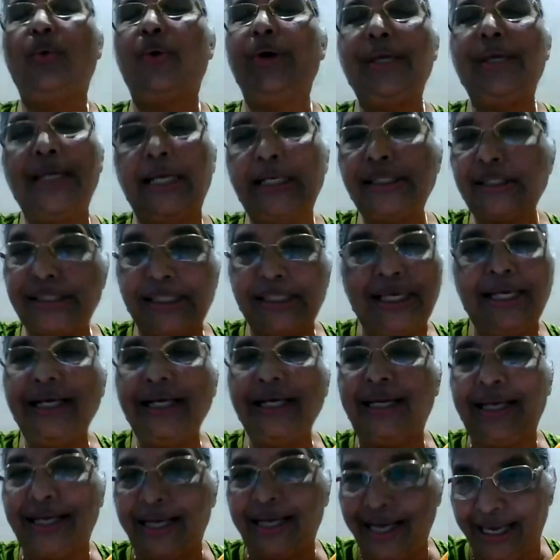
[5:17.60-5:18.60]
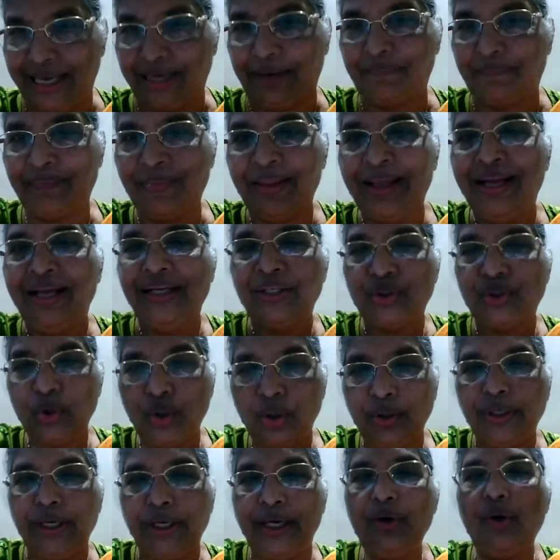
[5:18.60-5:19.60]
going and seeing it again. So
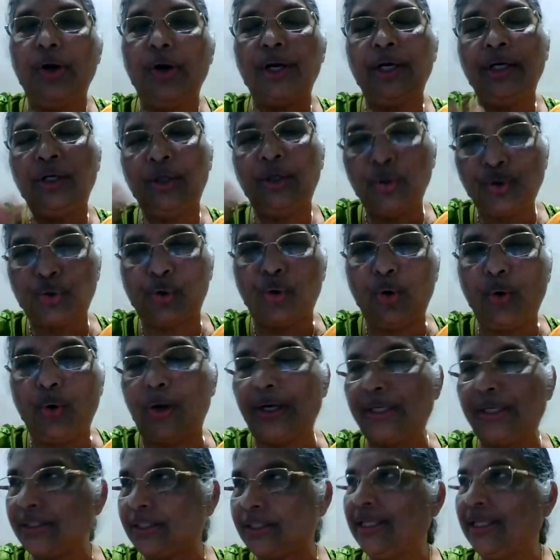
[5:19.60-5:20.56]
in order to show us,